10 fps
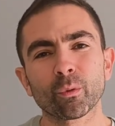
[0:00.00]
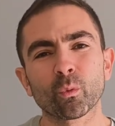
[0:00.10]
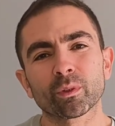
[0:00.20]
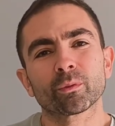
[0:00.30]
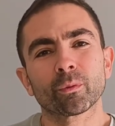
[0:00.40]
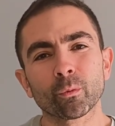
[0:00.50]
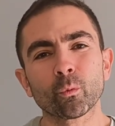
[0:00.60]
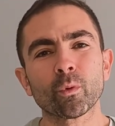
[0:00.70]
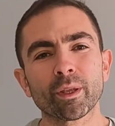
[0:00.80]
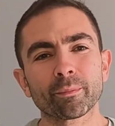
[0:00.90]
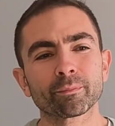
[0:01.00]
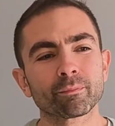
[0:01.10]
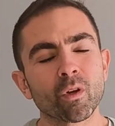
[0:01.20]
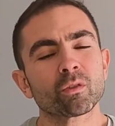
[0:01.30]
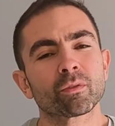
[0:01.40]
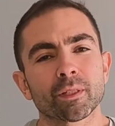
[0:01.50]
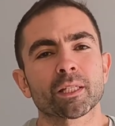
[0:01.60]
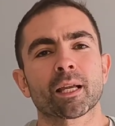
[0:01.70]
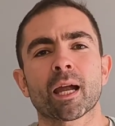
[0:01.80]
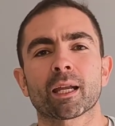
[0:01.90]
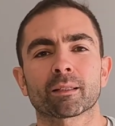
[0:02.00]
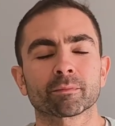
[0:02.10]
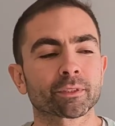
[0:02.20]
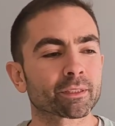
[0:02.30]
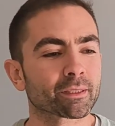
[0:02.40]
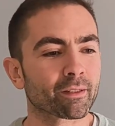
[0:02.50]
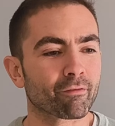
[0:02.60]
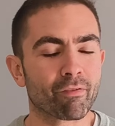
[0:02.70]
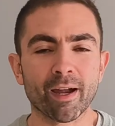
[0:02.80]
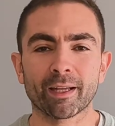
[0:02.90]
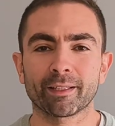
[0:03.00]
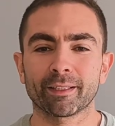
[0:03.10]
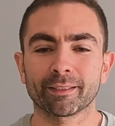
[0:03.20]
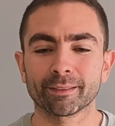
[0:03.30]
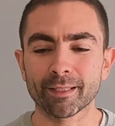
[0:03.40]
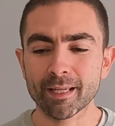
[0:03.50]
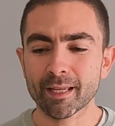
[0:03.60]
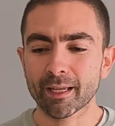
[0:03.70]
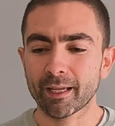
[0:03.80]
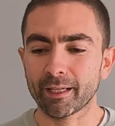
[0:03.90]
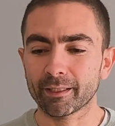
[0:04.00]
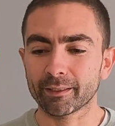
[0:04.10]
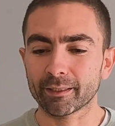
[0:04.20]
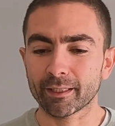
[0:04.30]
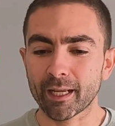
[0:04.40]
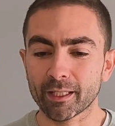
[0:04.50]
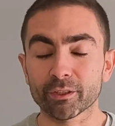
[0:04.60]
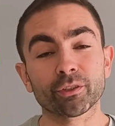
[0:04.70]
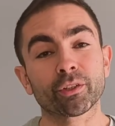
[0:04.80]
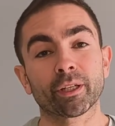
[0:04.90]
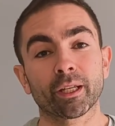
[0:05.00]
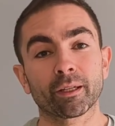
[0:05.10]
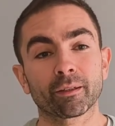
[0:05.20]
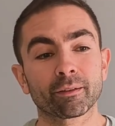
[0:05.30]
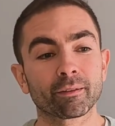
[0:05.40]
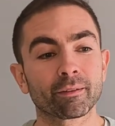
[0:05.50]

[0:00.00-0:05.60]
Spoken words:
what we most of the times find in industry